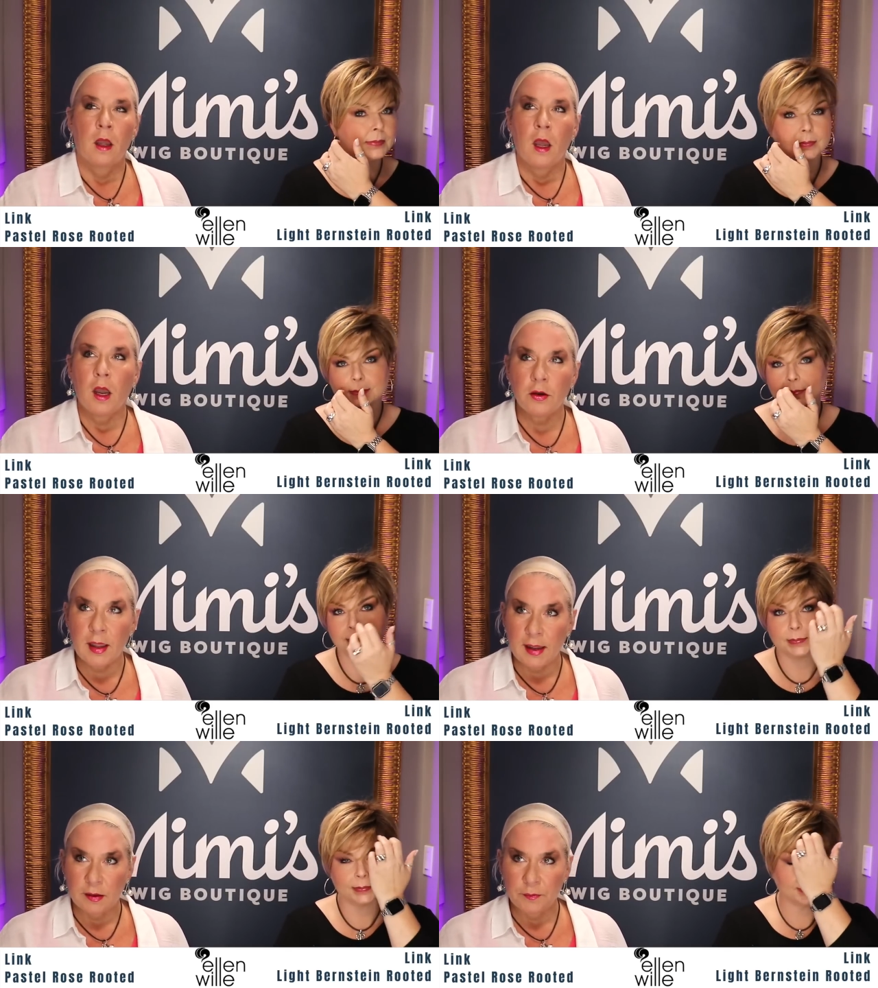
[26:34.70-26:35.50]

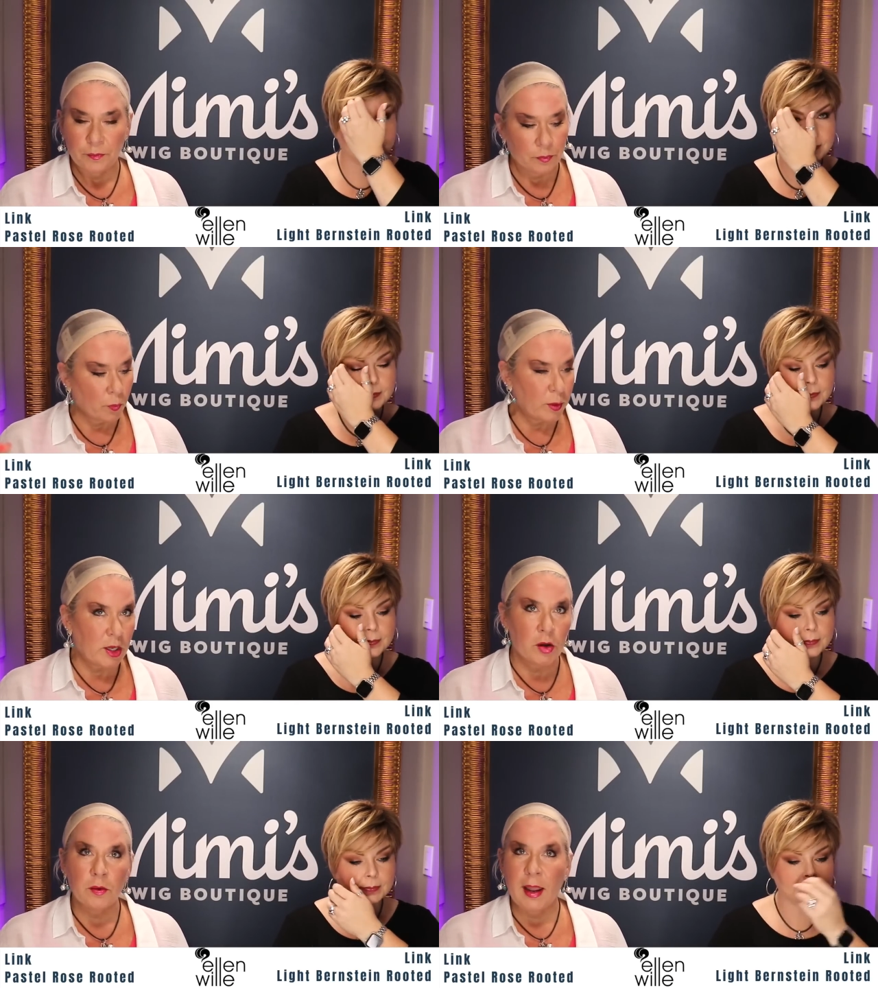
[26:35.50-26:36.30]
Speaker 1: Okay, we
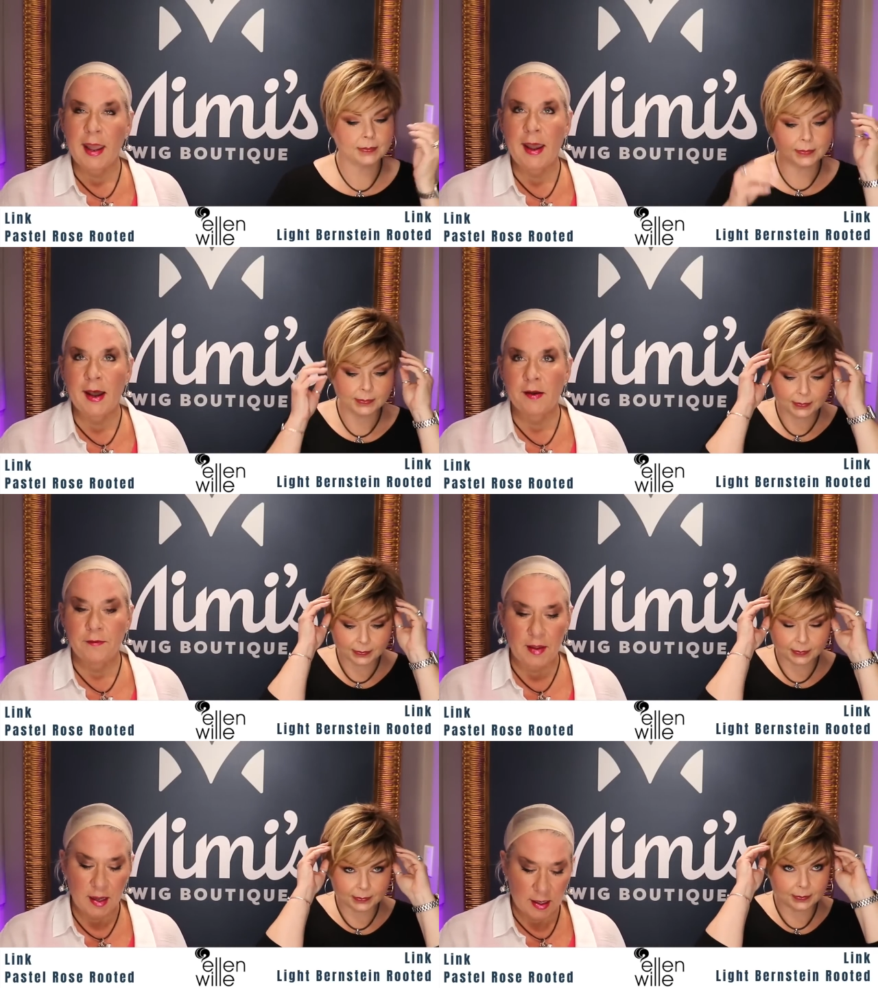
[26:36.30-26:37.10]
don't have
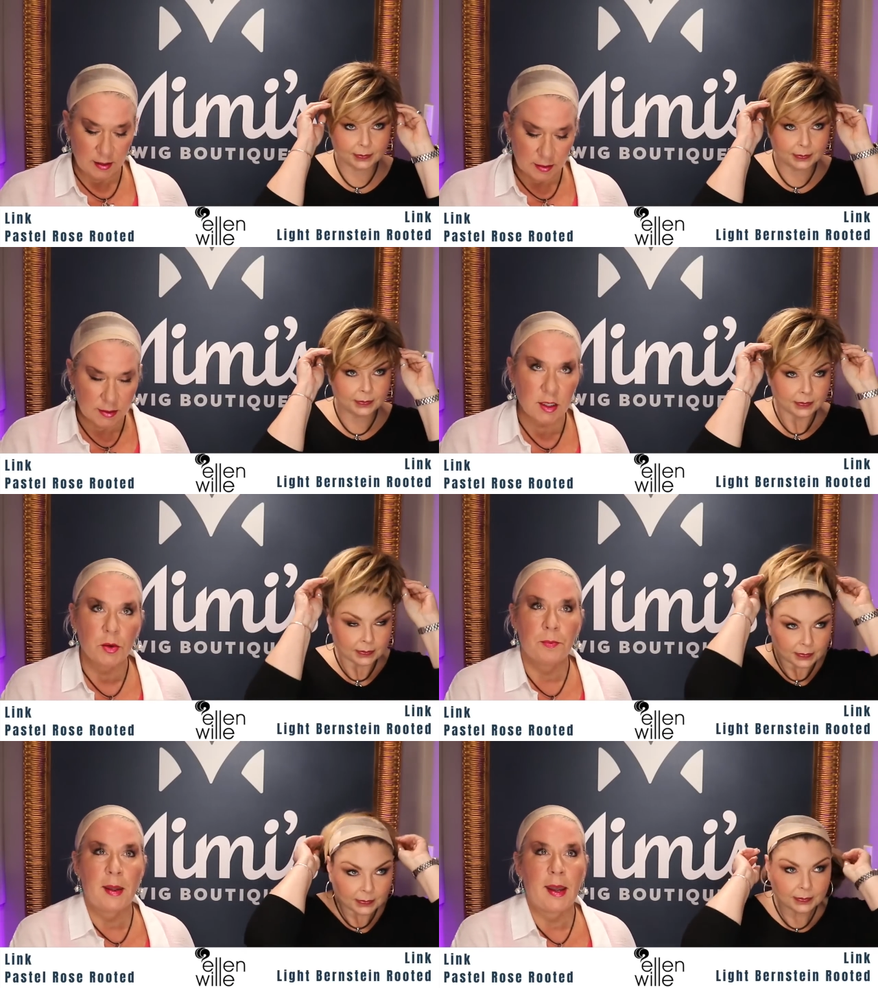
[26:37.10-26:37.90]
a. Let's go
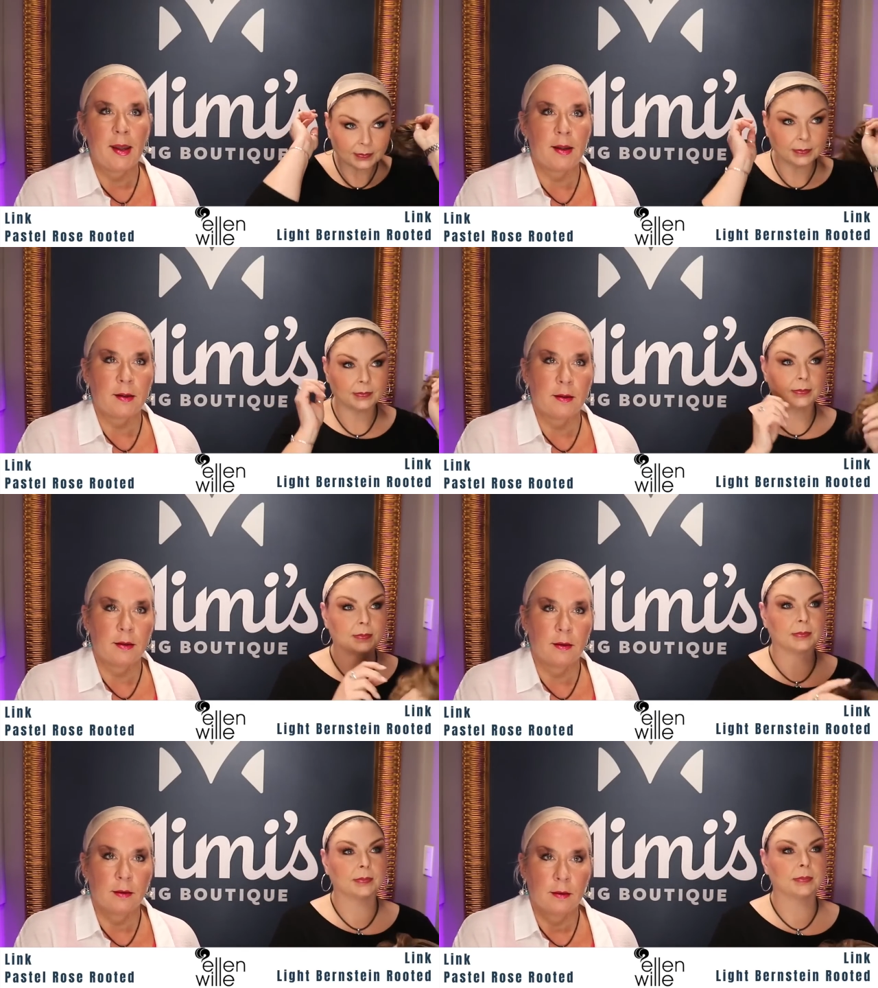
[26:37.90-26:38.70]
back
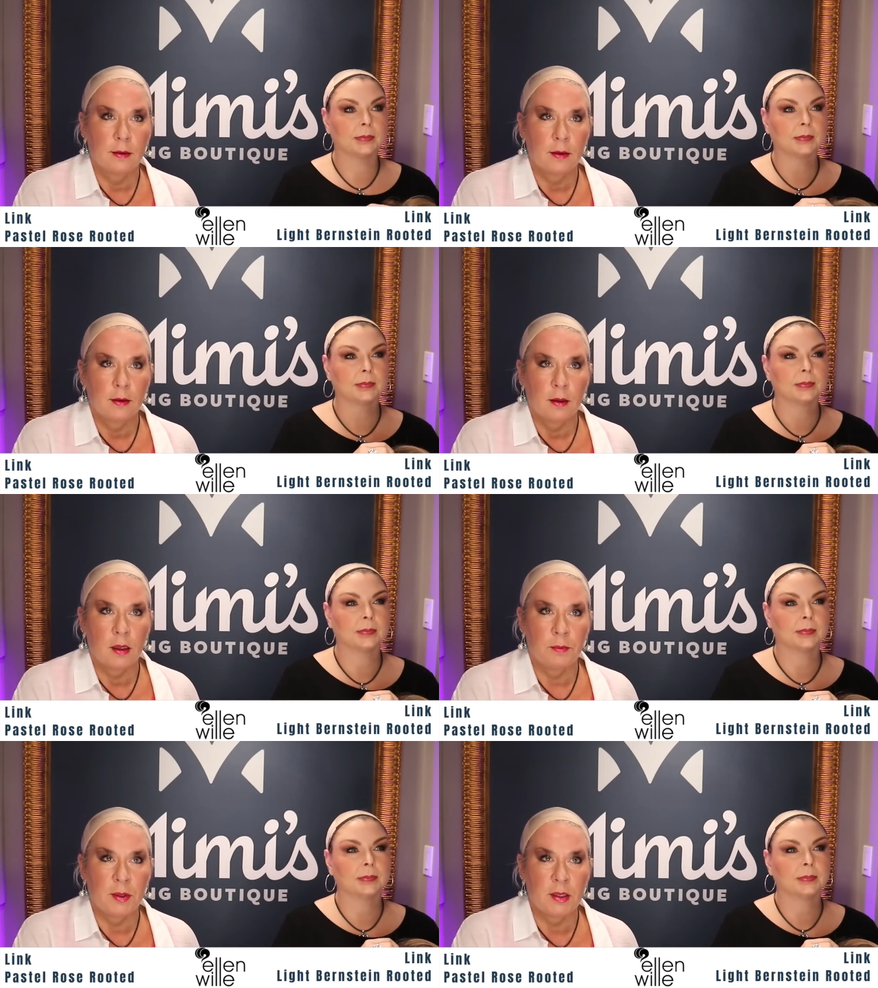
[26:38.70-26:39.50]

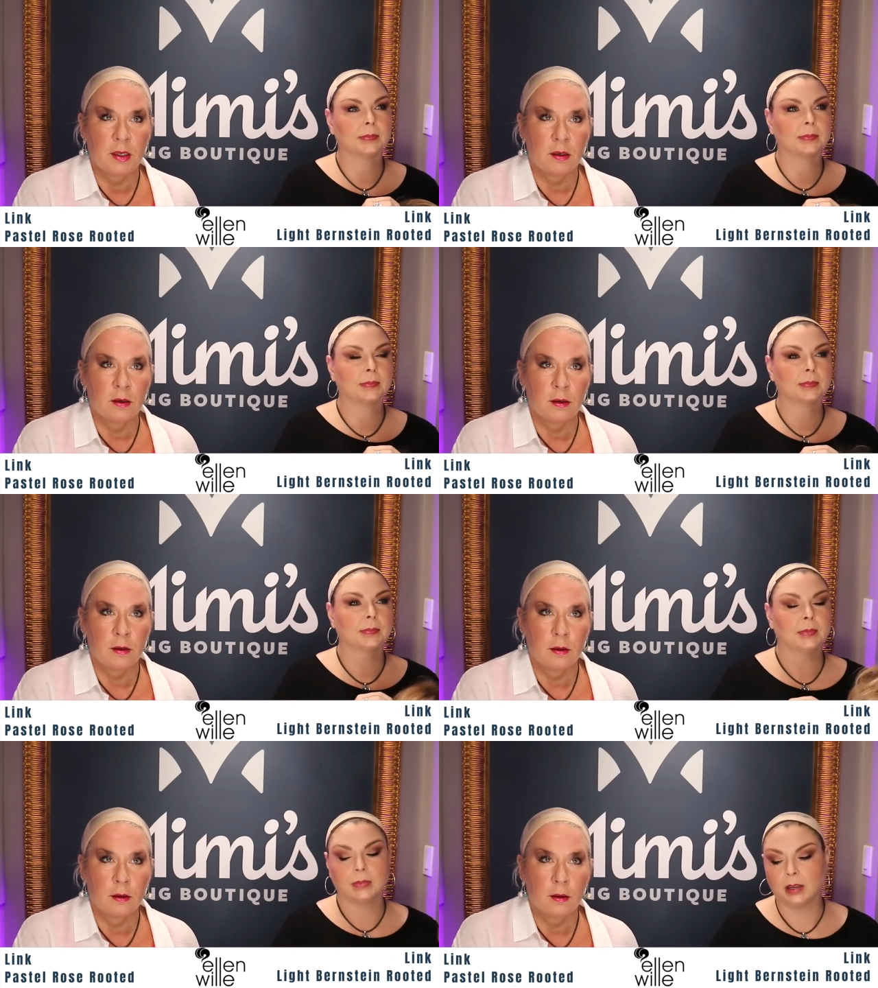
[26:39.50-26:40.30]
up here.
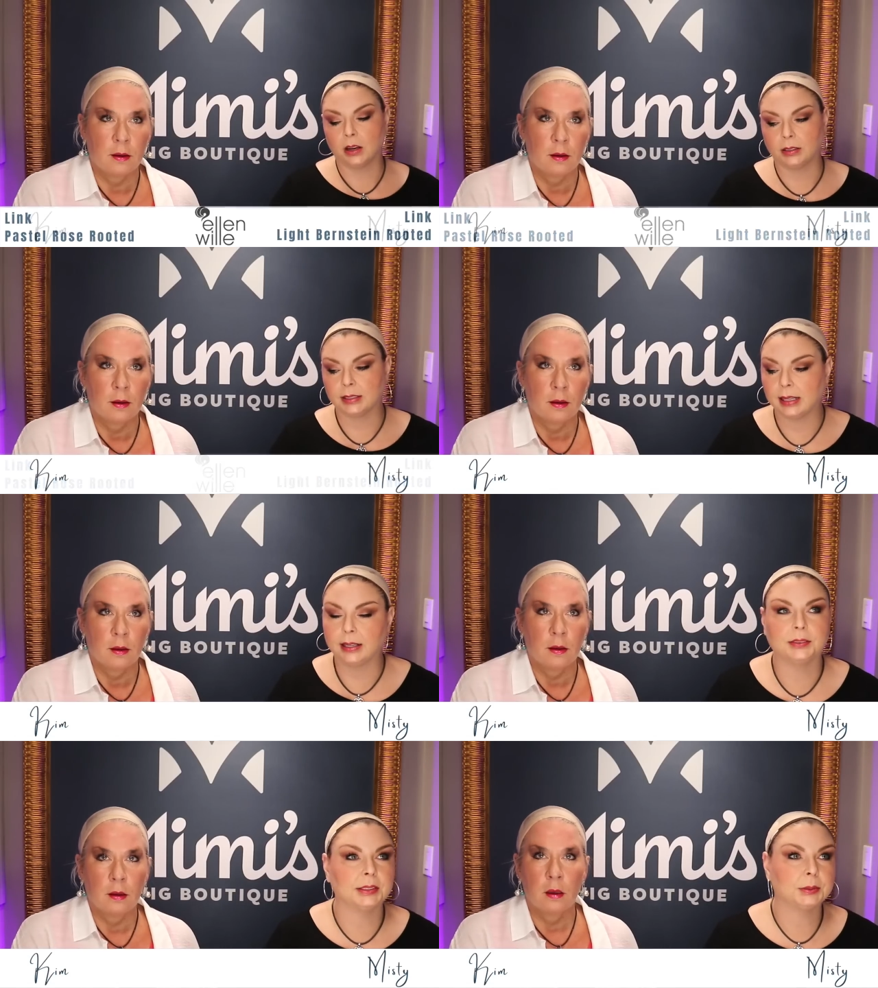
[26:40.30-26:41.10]
Speaker 2: Here, I'll just add it
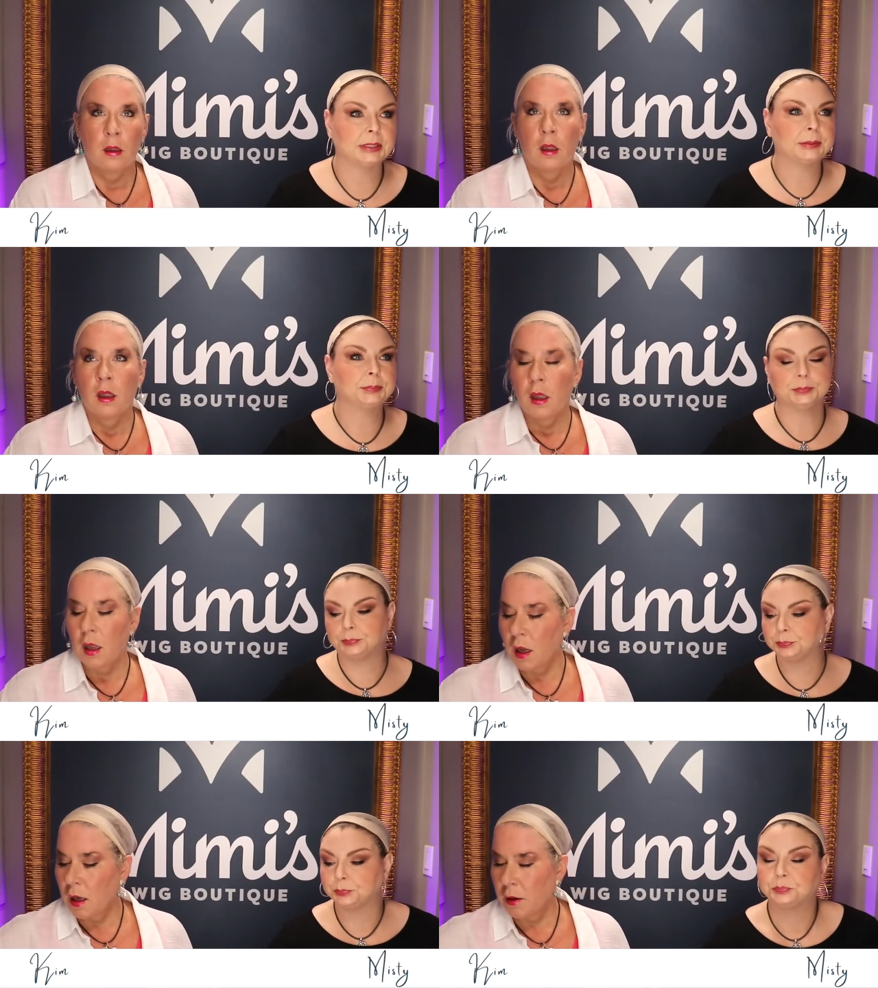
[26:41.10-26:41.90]
really quick.
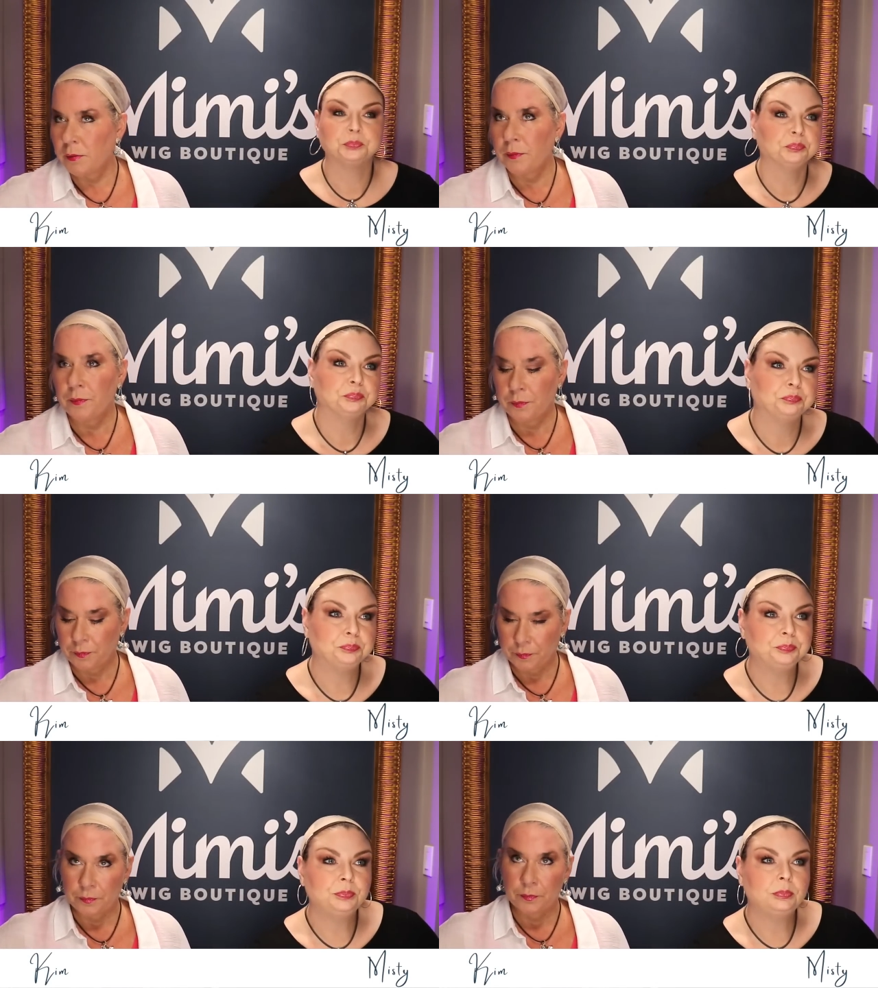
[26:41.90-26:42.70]
Speaker 1: Um,